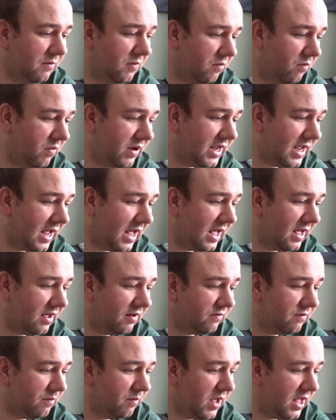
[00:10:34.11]
we
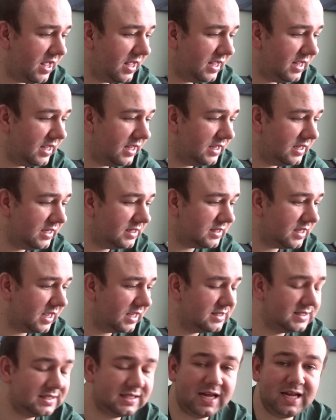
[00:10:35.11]
have made a
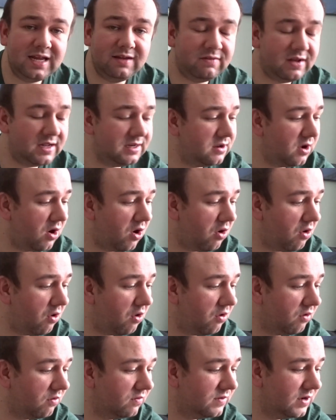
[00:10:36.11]
saving
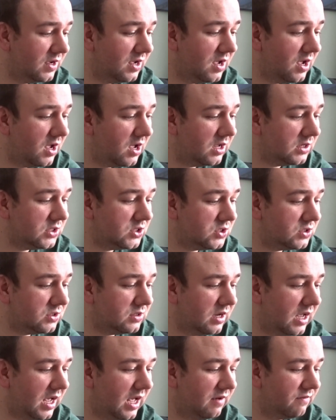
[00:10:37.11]
of
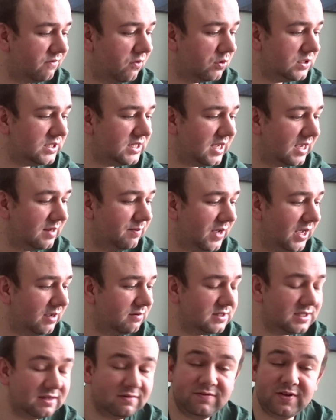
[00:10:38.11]

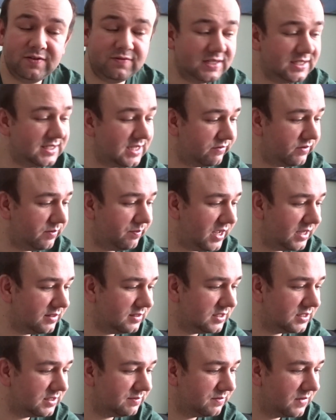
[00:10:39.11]

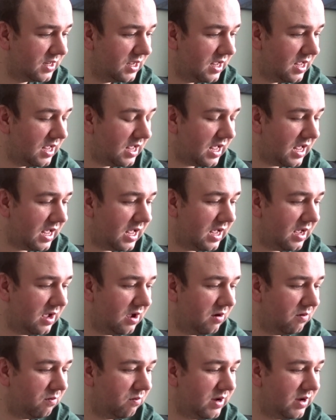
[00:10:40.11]
£49.57.